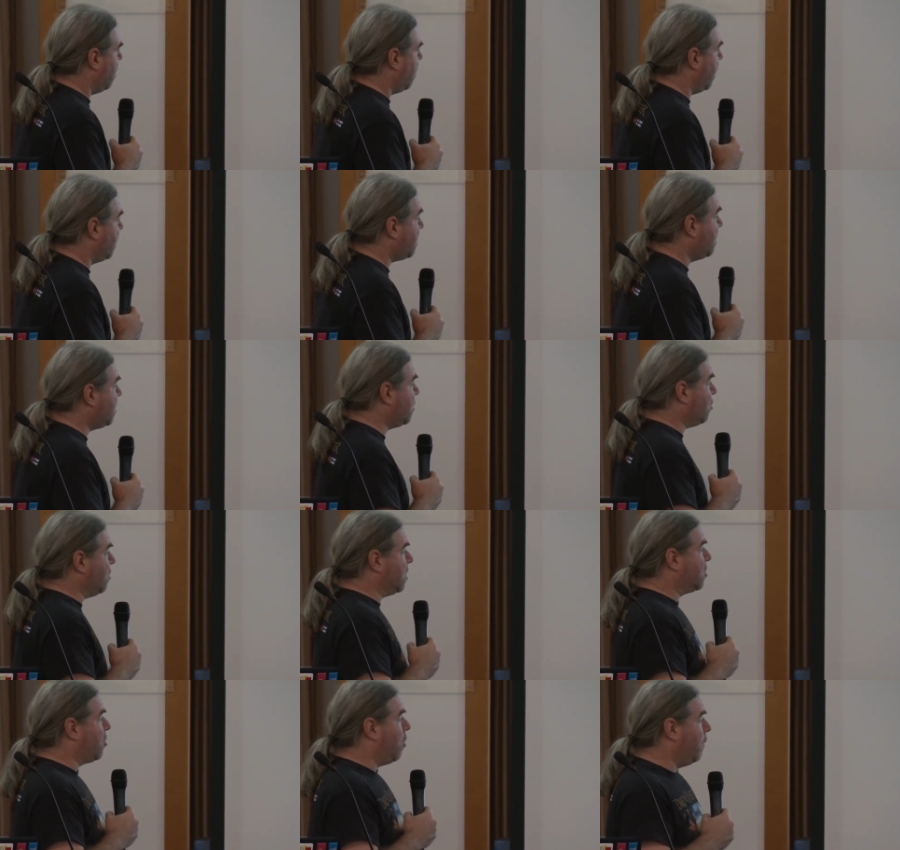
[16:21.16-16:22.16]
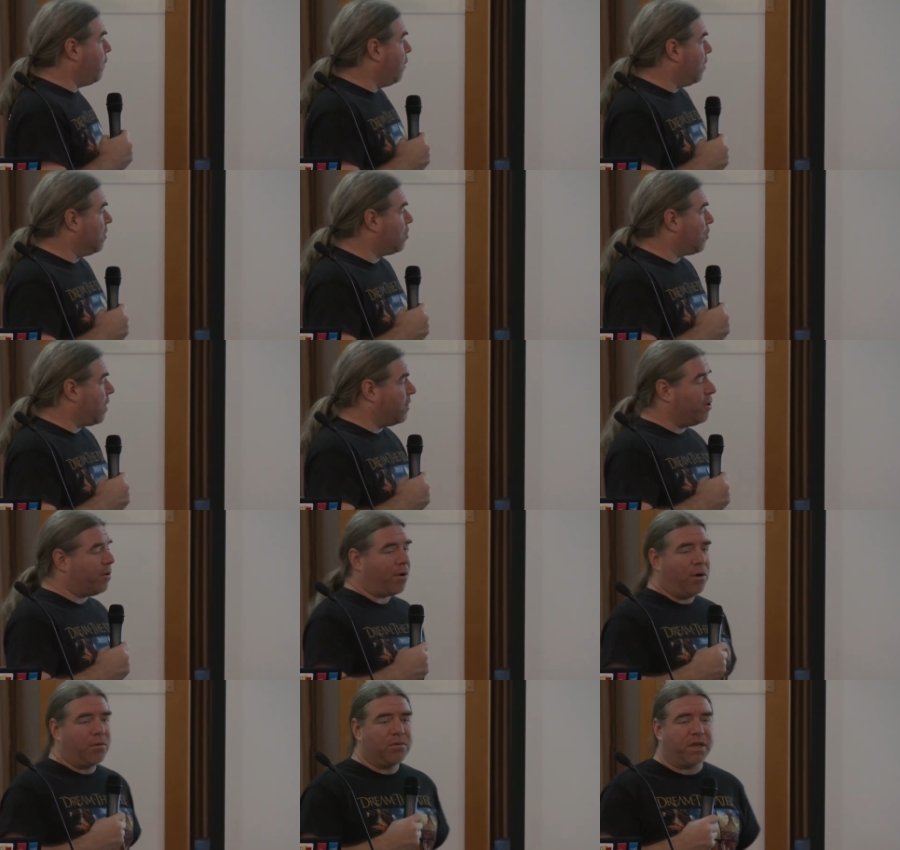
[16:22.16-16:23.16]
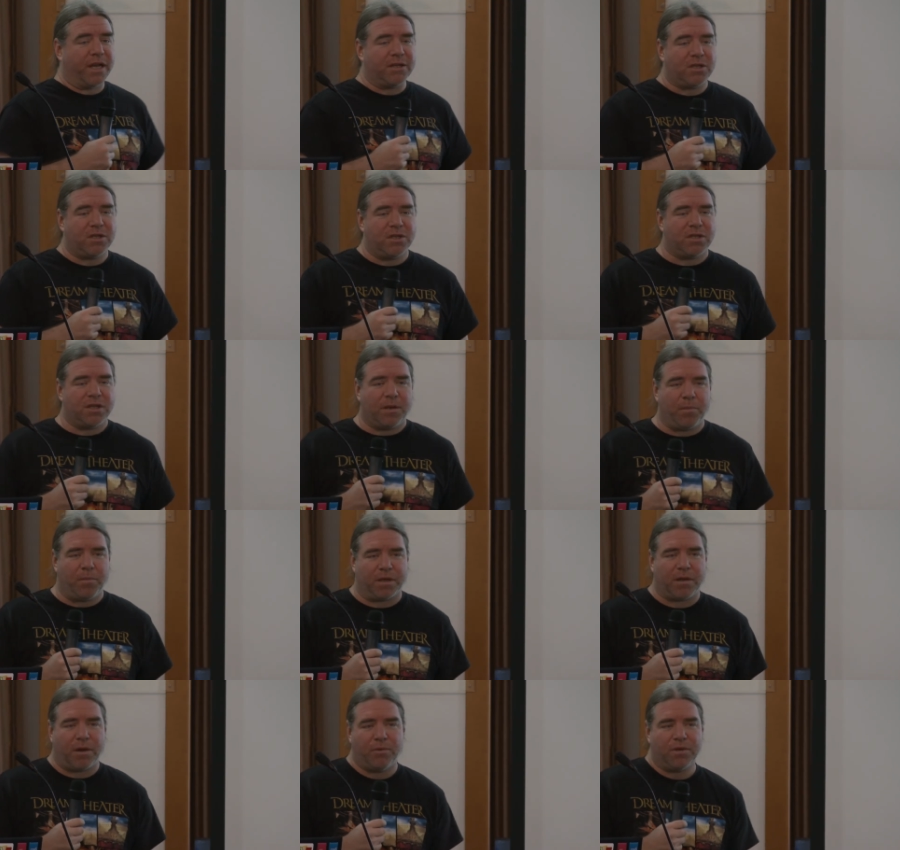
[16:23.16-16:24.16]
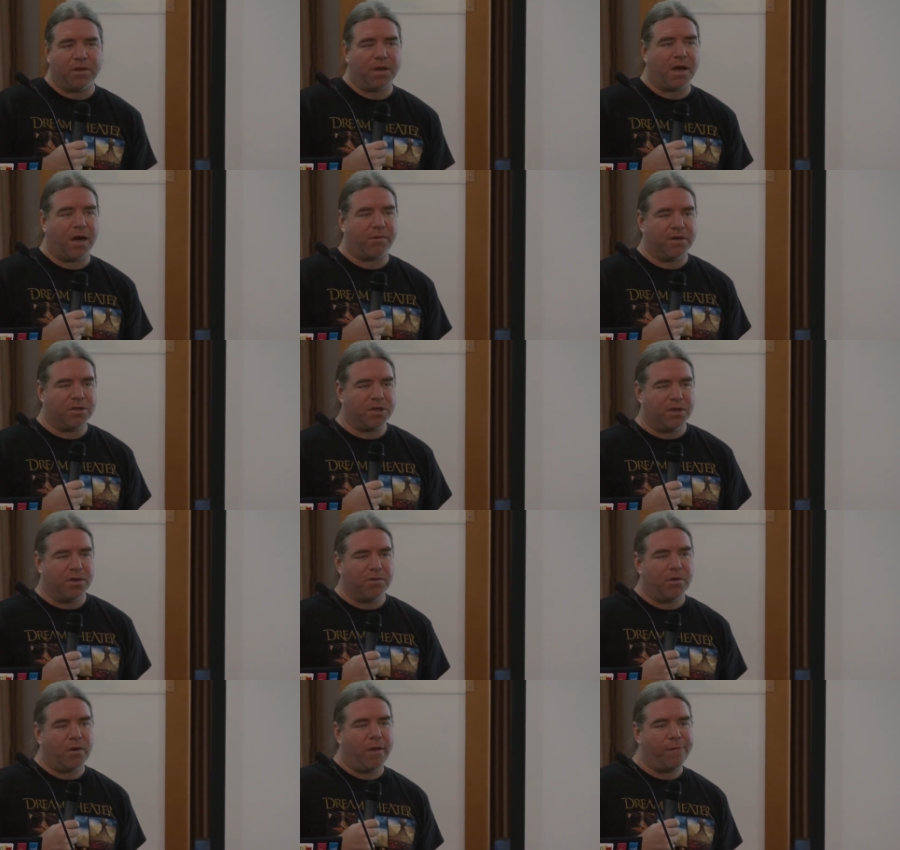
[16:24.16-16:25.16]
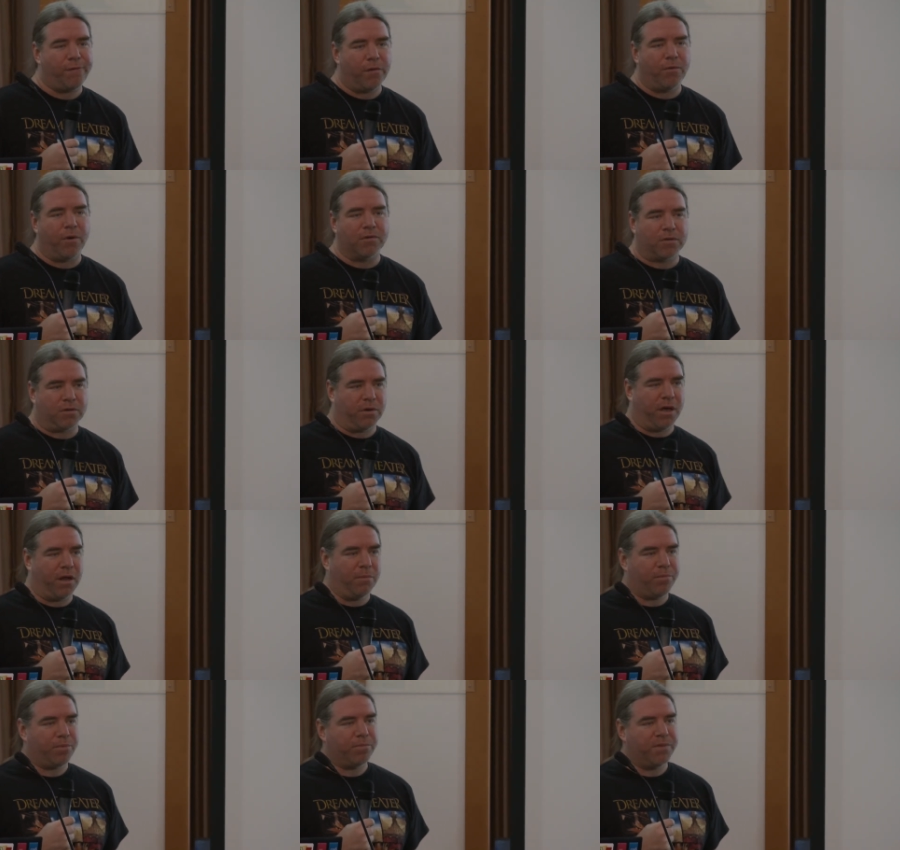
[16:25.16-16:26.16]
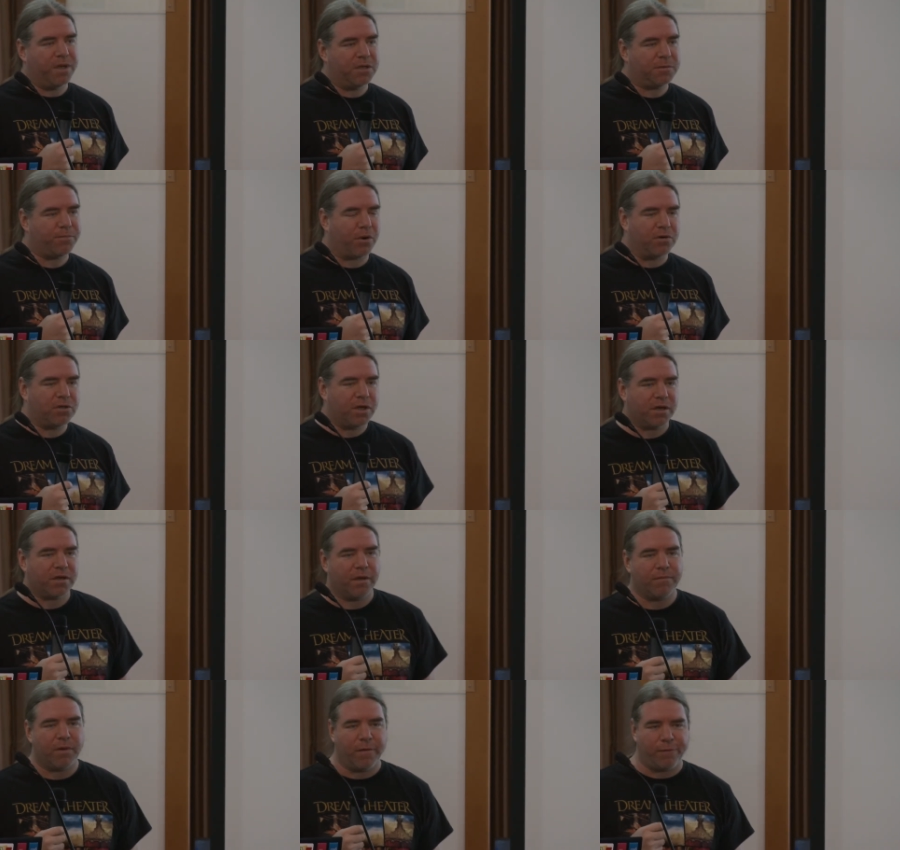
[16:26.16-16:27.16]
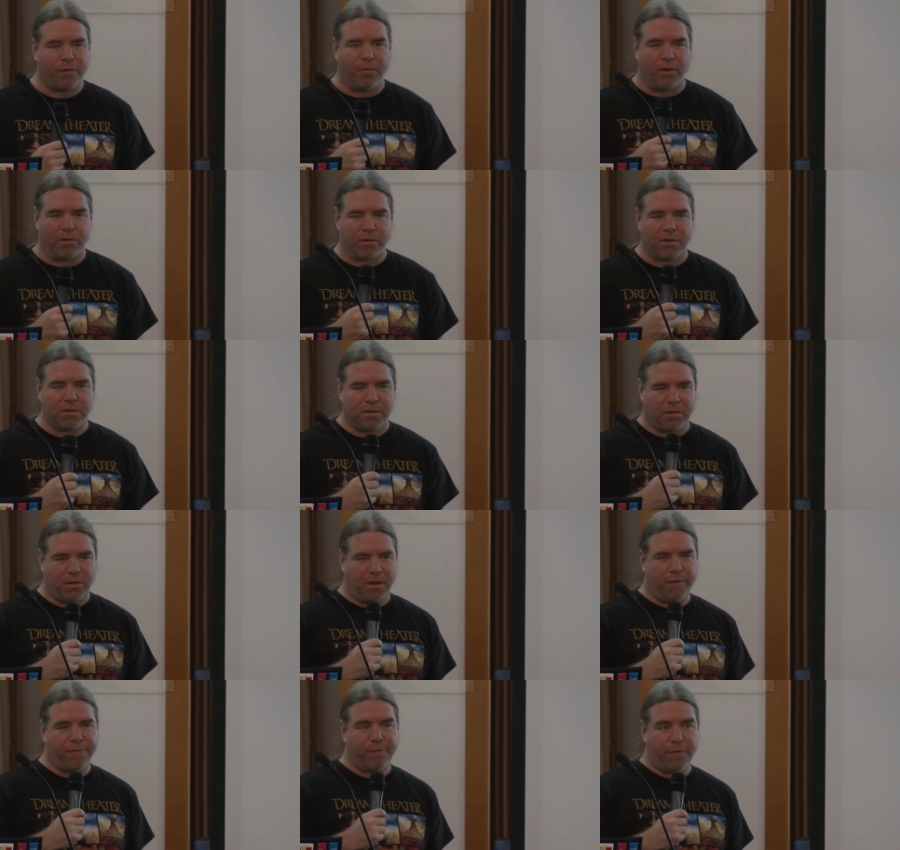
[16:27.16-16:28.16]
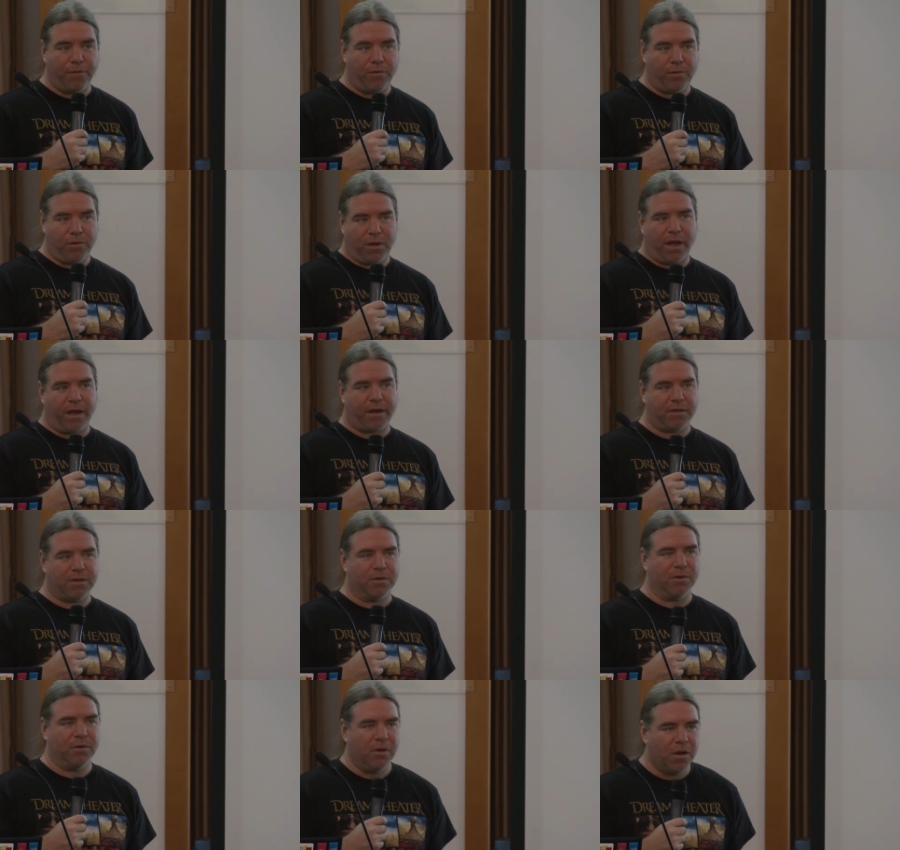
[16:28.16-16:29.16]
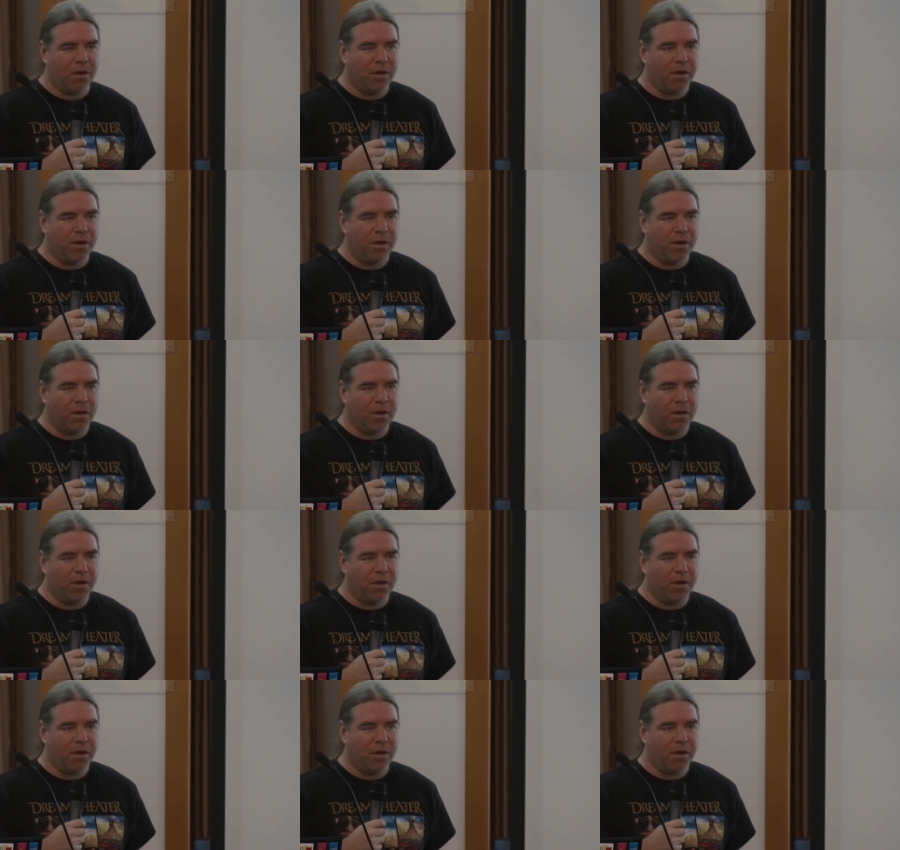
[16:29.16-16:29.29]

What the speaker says: It's easy to install if you want to run your own test system, but I would encourage you, if you want to help this project, and if you would like to